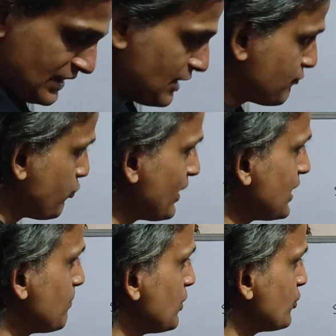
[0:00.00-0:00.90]

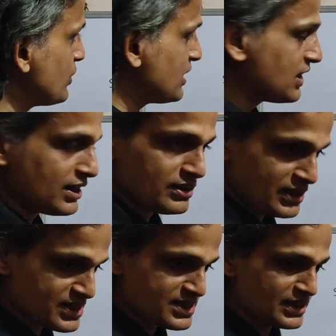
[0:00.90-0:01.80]
FYW
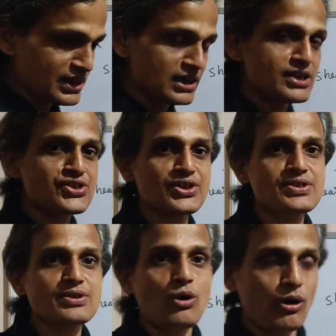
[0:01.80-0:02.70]
is the yield
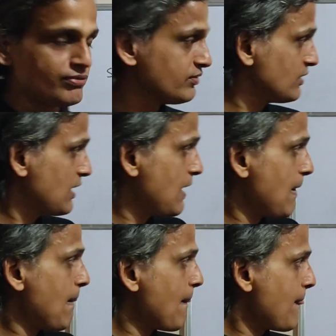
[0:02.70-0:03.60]
stress of
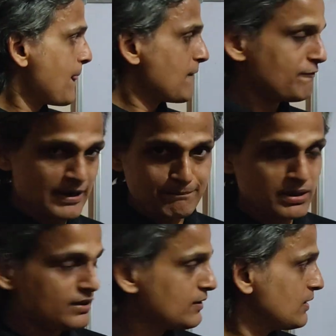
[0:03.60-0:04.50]

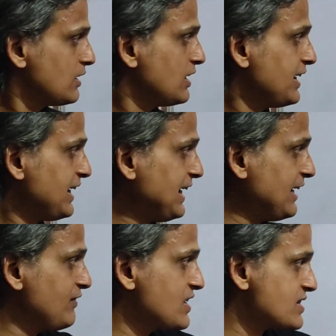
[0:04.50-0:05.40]
web.
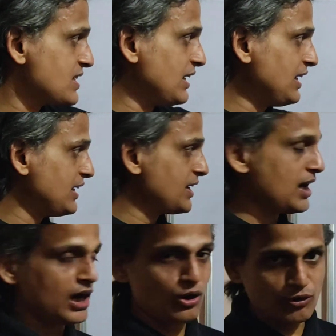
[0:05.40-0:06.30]
AV is the
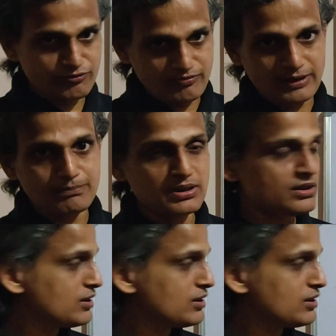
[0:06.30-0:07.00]
area of web.